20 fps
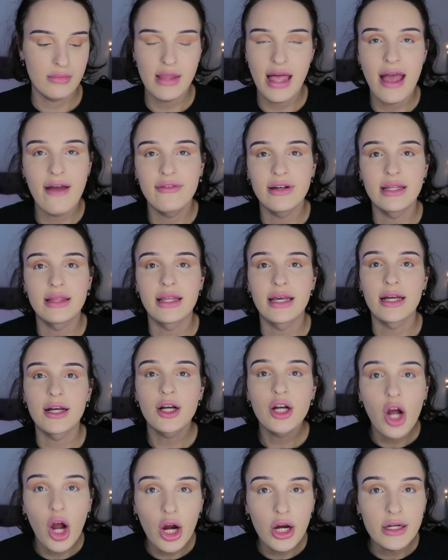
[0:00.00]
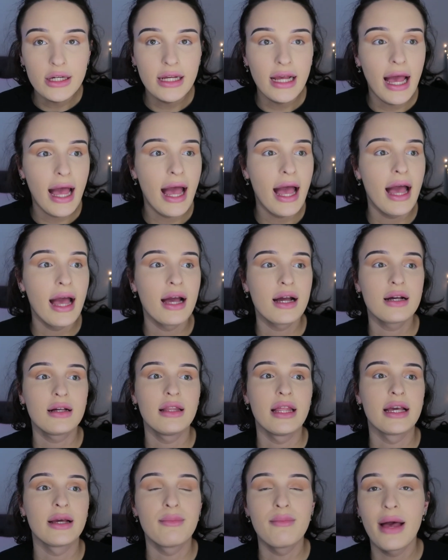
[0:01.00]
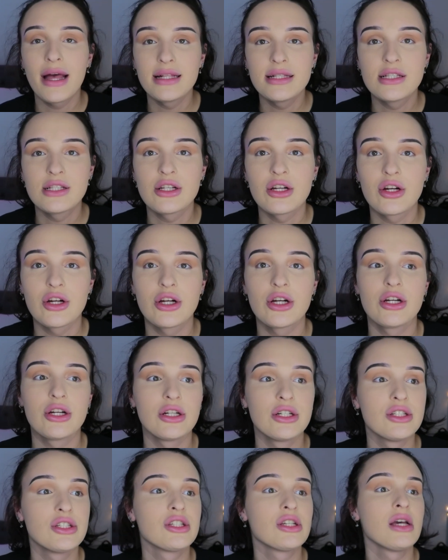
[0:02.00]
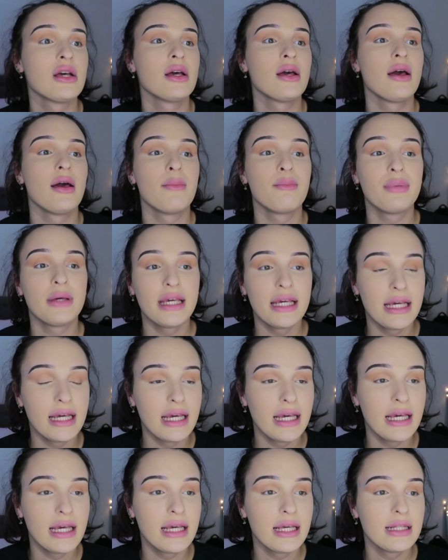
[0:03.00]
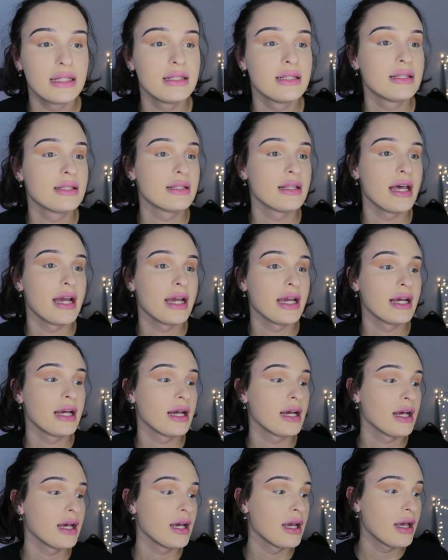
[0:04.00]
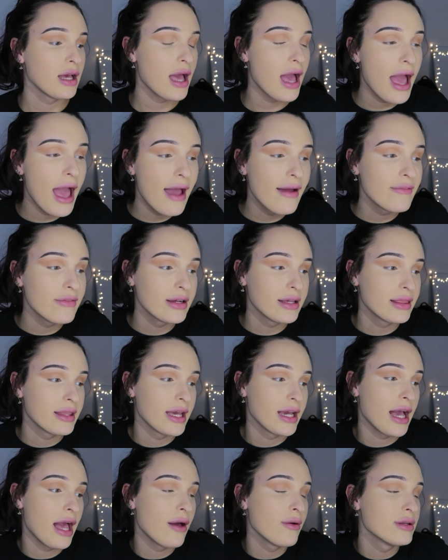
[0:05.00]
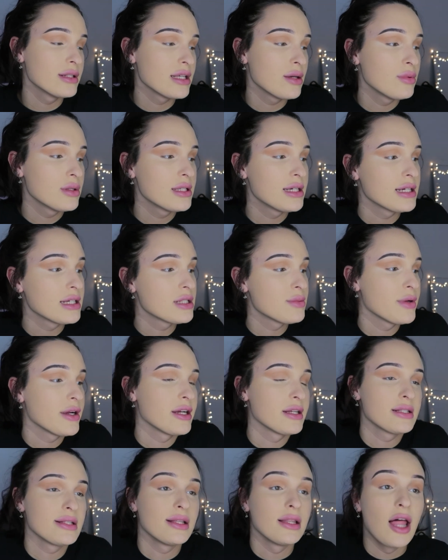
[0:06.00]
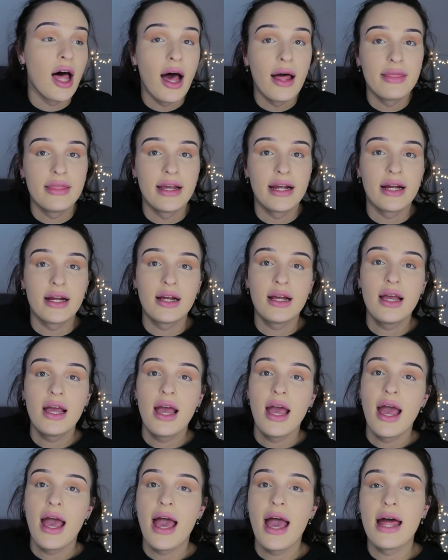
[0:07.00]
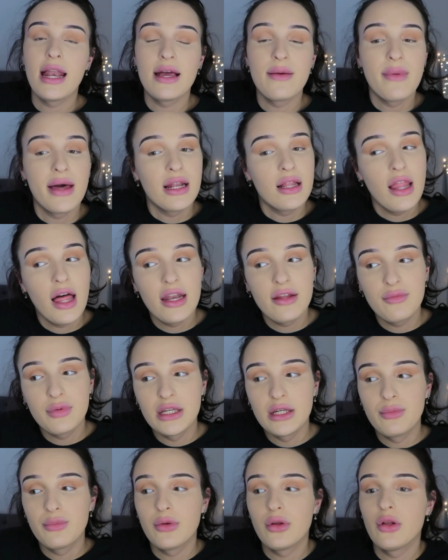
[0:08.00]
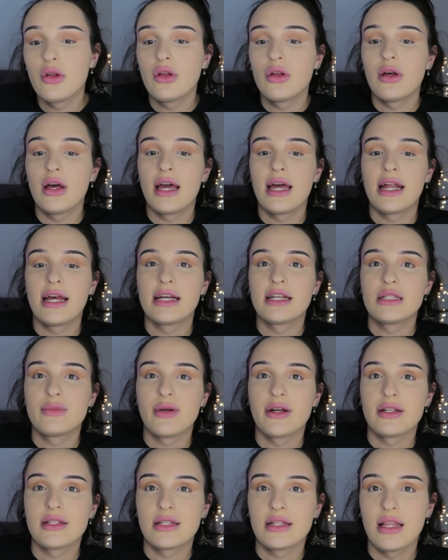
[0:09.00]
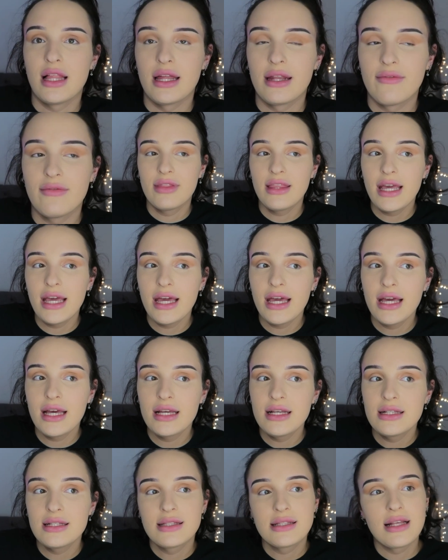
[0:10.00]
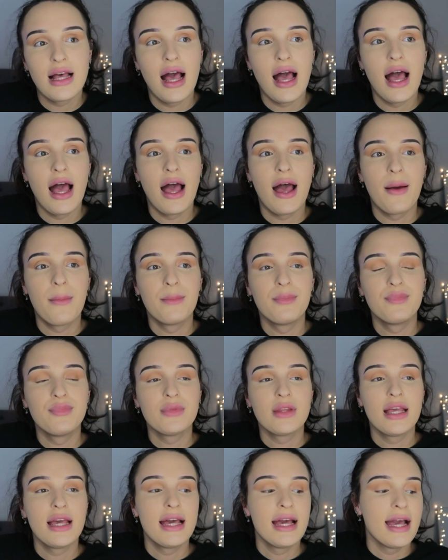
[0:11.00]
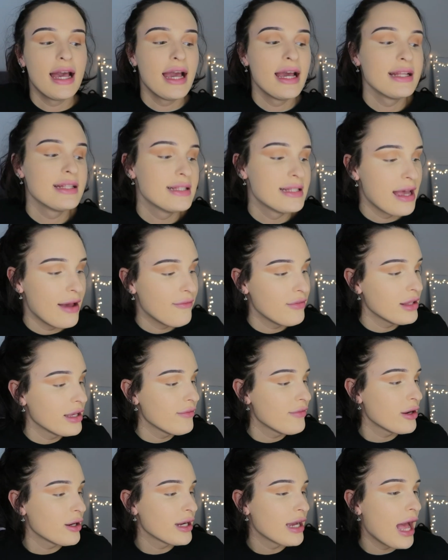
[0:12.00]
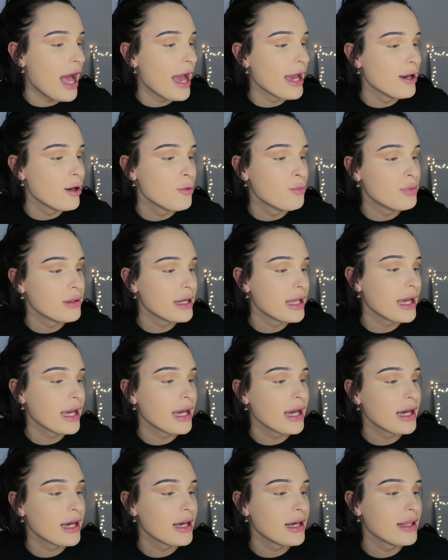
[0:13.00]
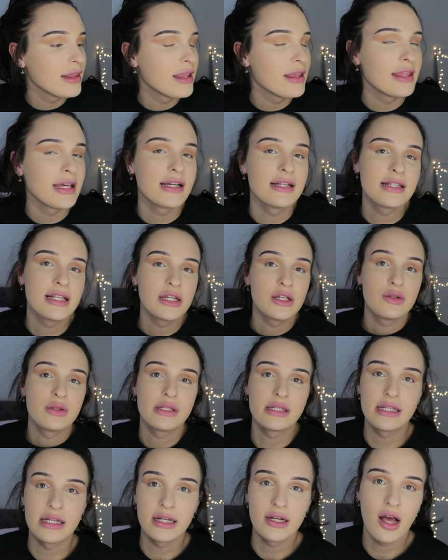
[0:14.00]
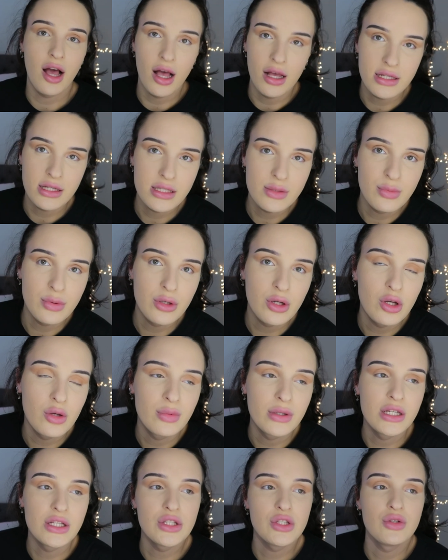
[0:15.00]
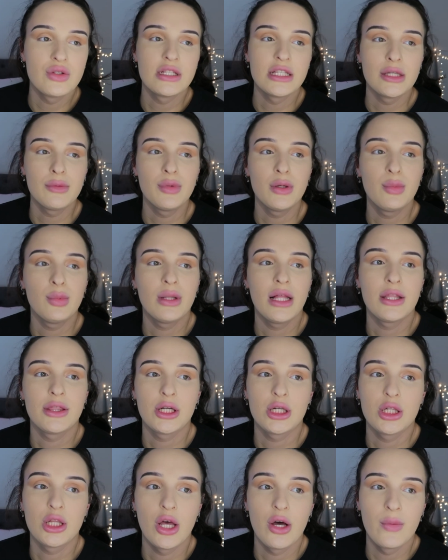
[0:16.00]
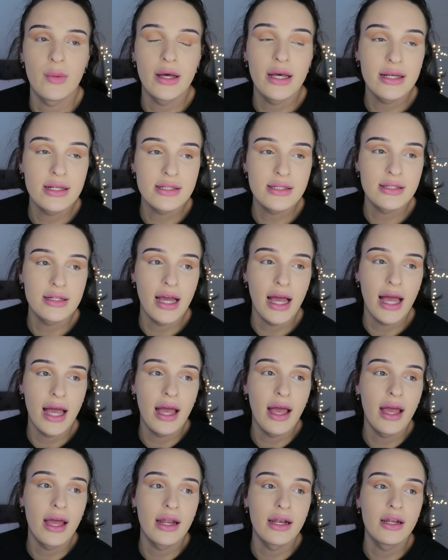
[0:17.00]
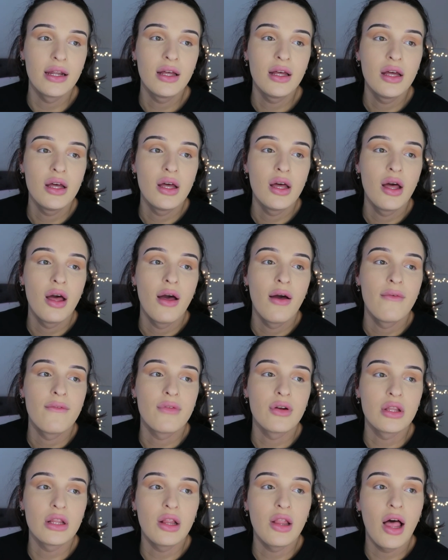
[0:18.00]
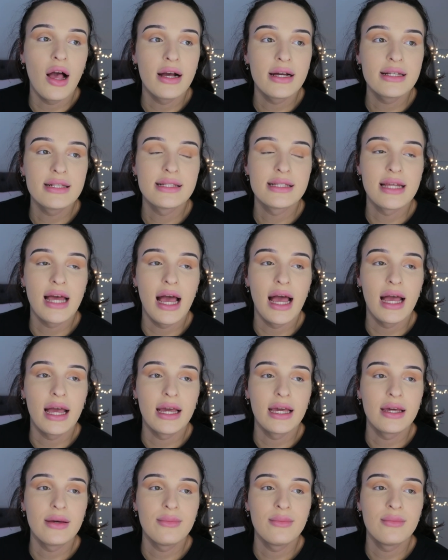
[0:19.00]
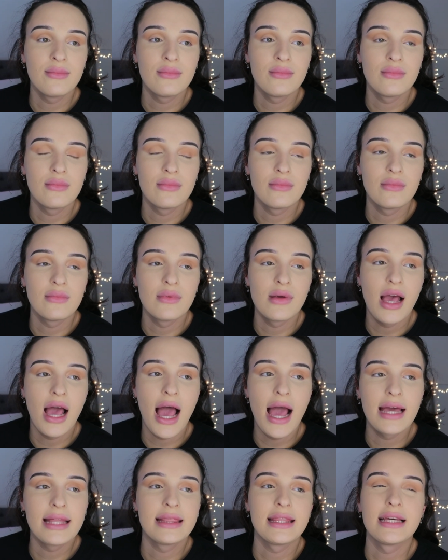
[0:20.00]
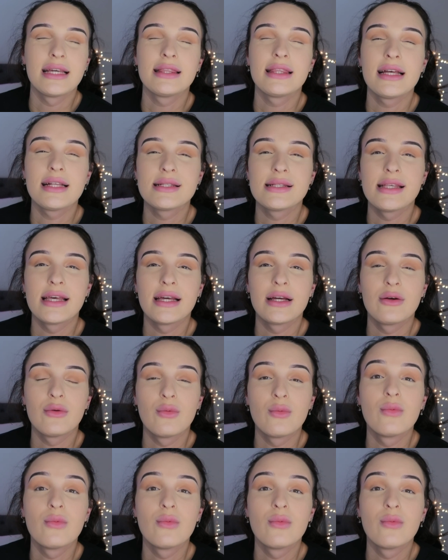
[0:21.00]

Everything, cardiac, like med surge, peds, like everything. I was able to experience a lot there, and I met a lot of people and I experienced a lot things. It's definitely very eye-opening, the things that you see in a hospital, because you see people at their lowest, and for the longest time, I think that's like